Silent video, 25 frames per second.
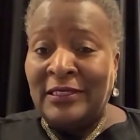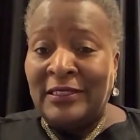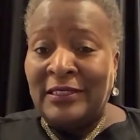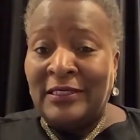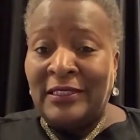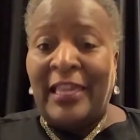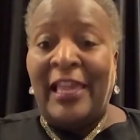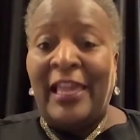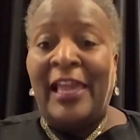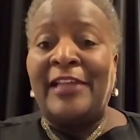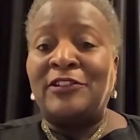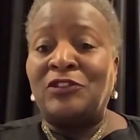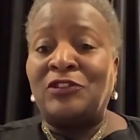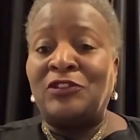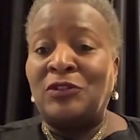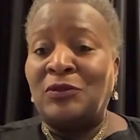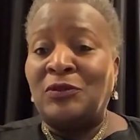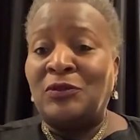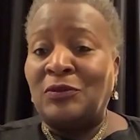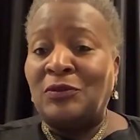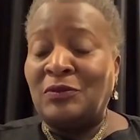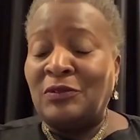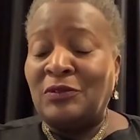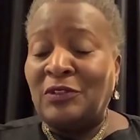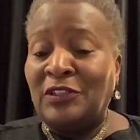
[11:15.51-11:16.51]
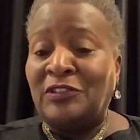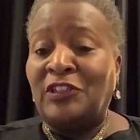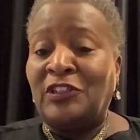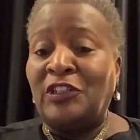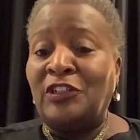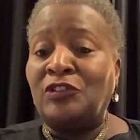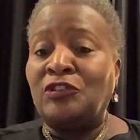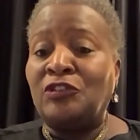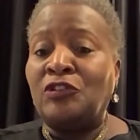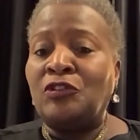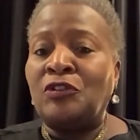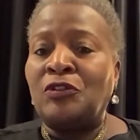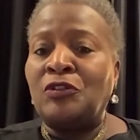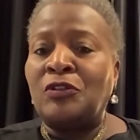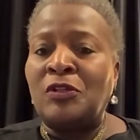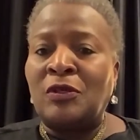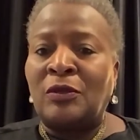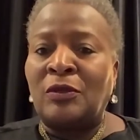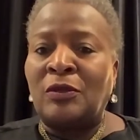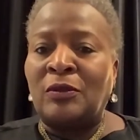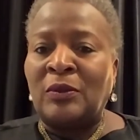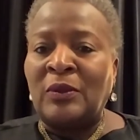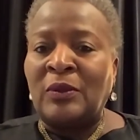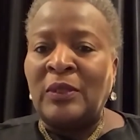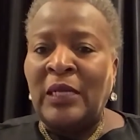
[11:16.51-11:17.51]
can do, continue to
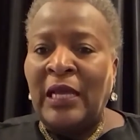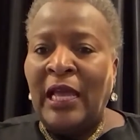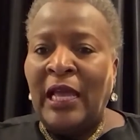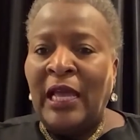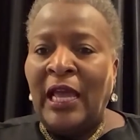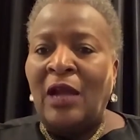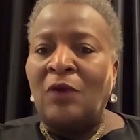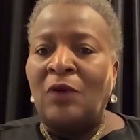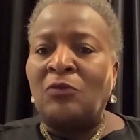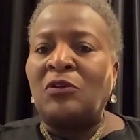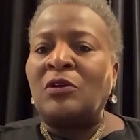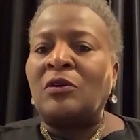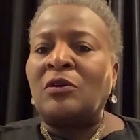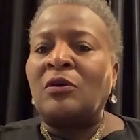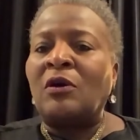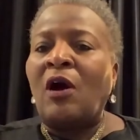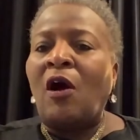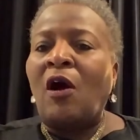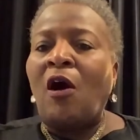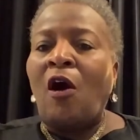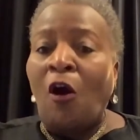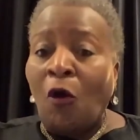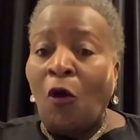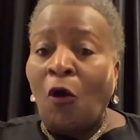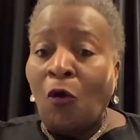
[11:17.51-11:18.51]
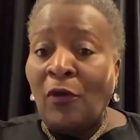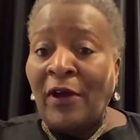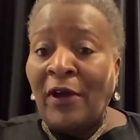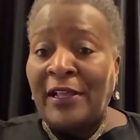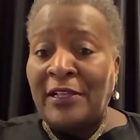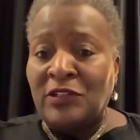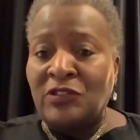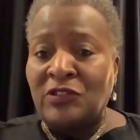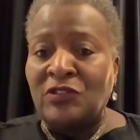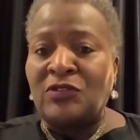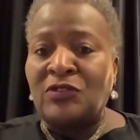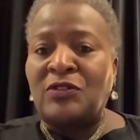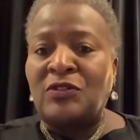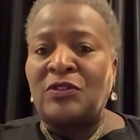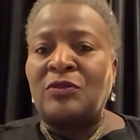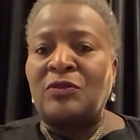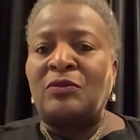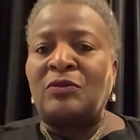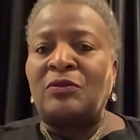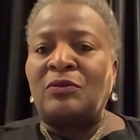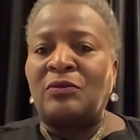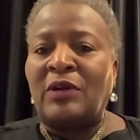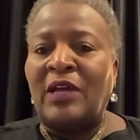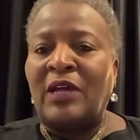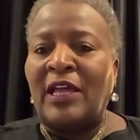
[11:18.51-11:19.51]
do, and will always
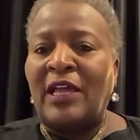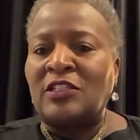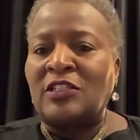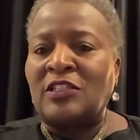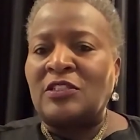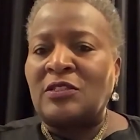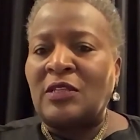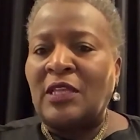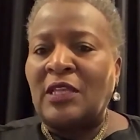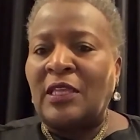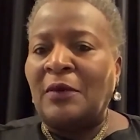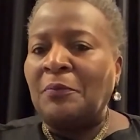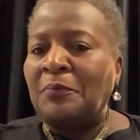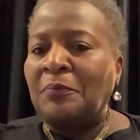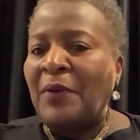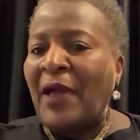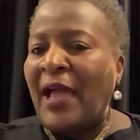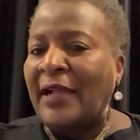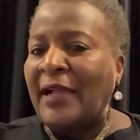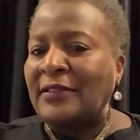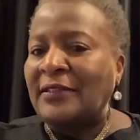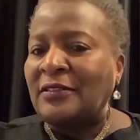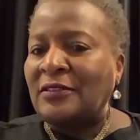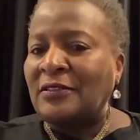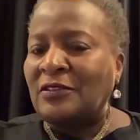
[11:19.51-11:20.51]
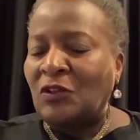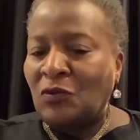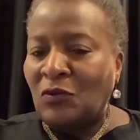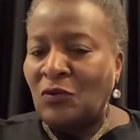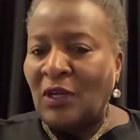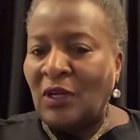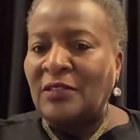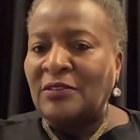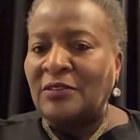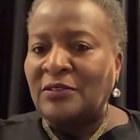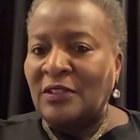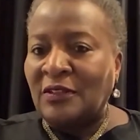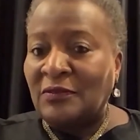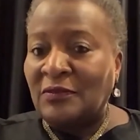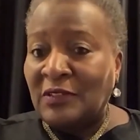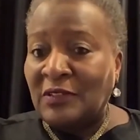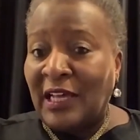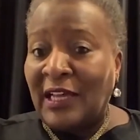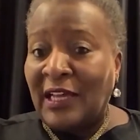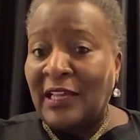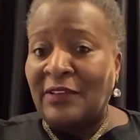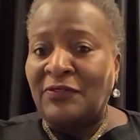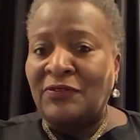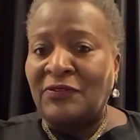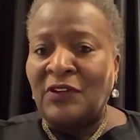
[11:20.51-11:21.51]
do as impacting the quality of
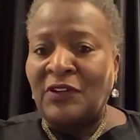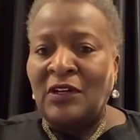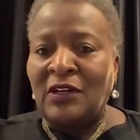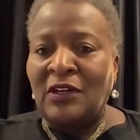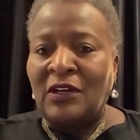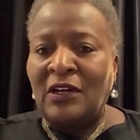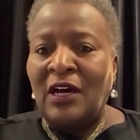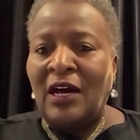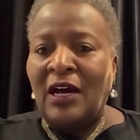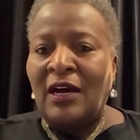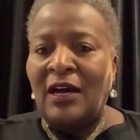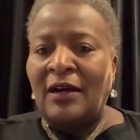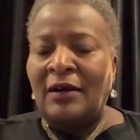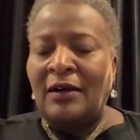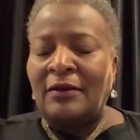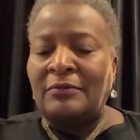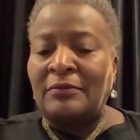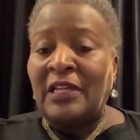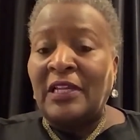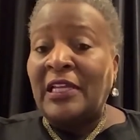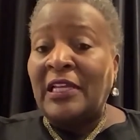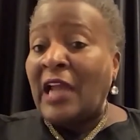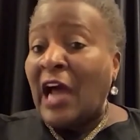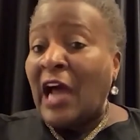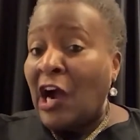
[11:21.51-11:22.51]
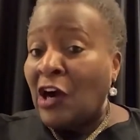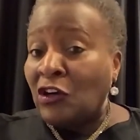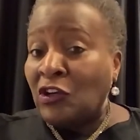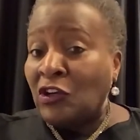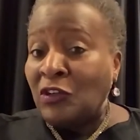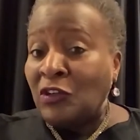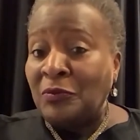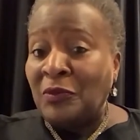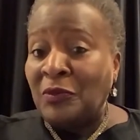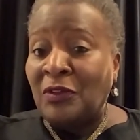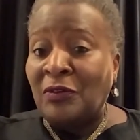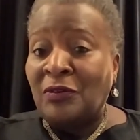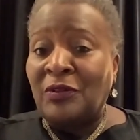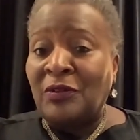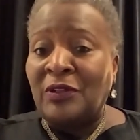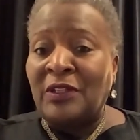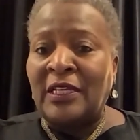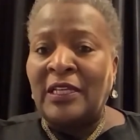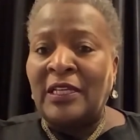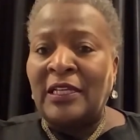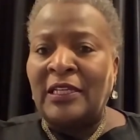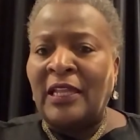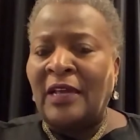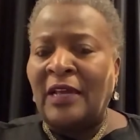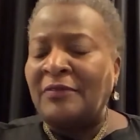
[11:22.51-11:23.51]
life in our
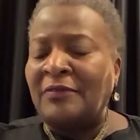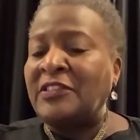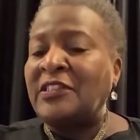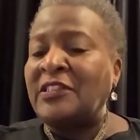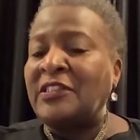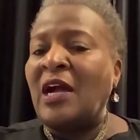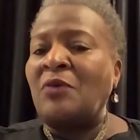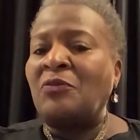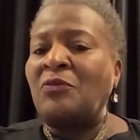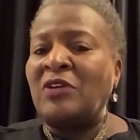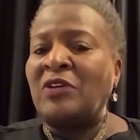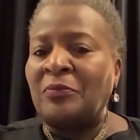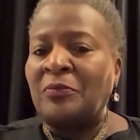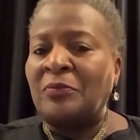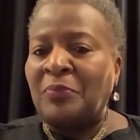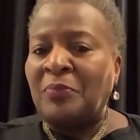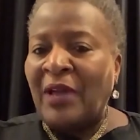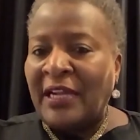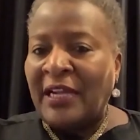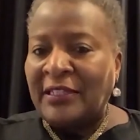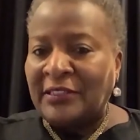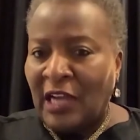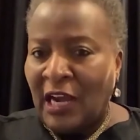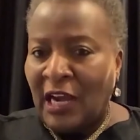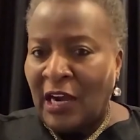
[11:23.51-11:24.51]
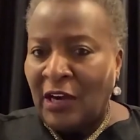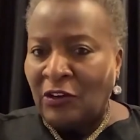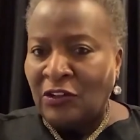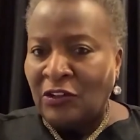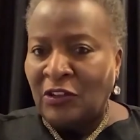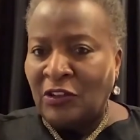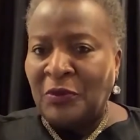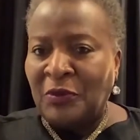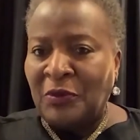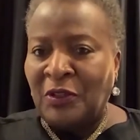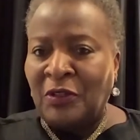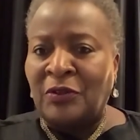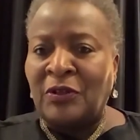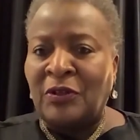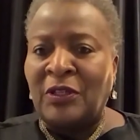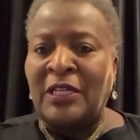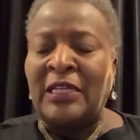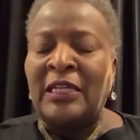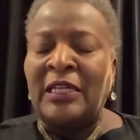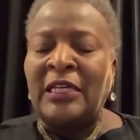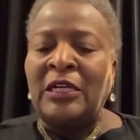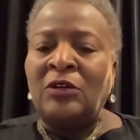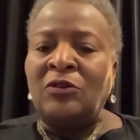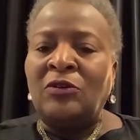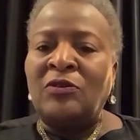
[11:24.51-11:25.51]
community. And every time we impact our community,
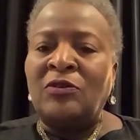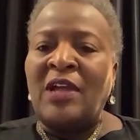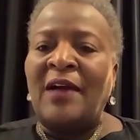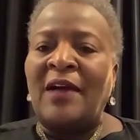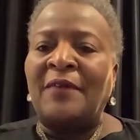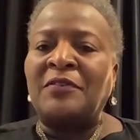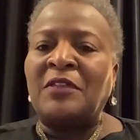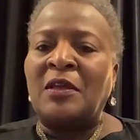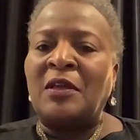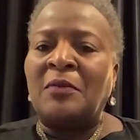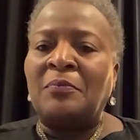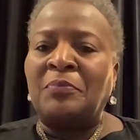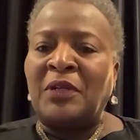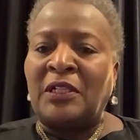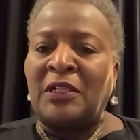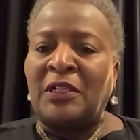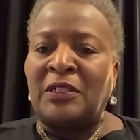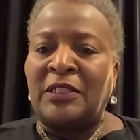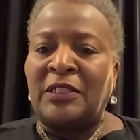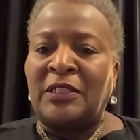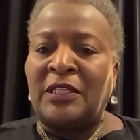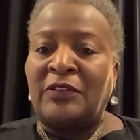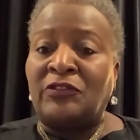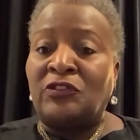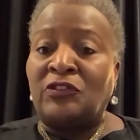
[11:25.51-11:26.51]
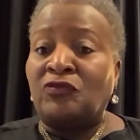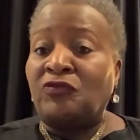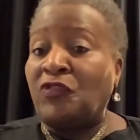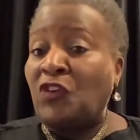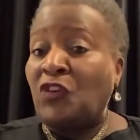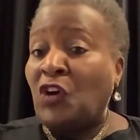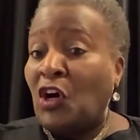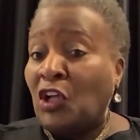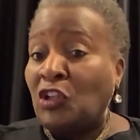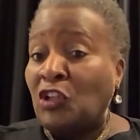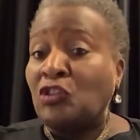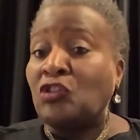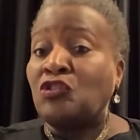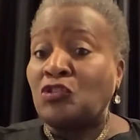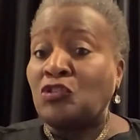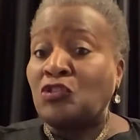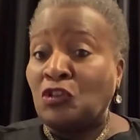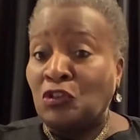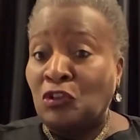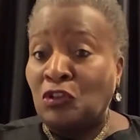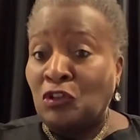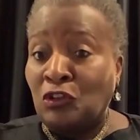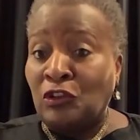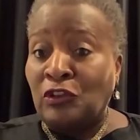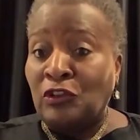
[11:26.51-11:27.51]
we have the ability for others to
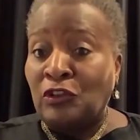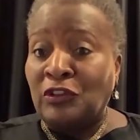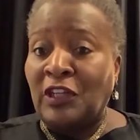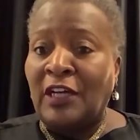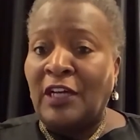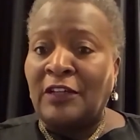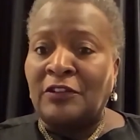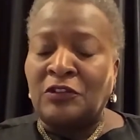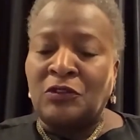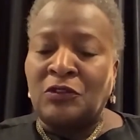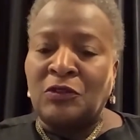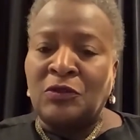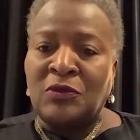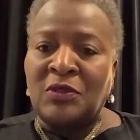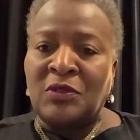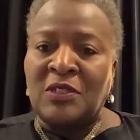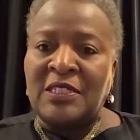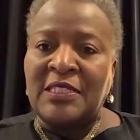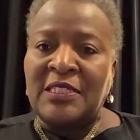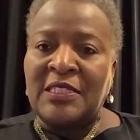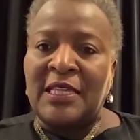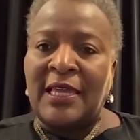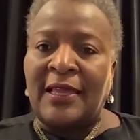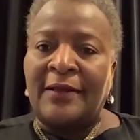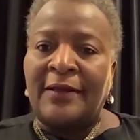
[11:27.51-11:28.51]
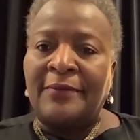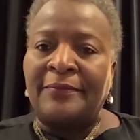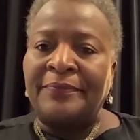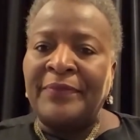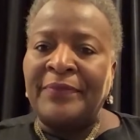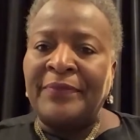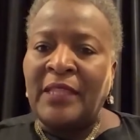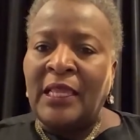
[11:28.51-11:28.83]
learn how to do the same.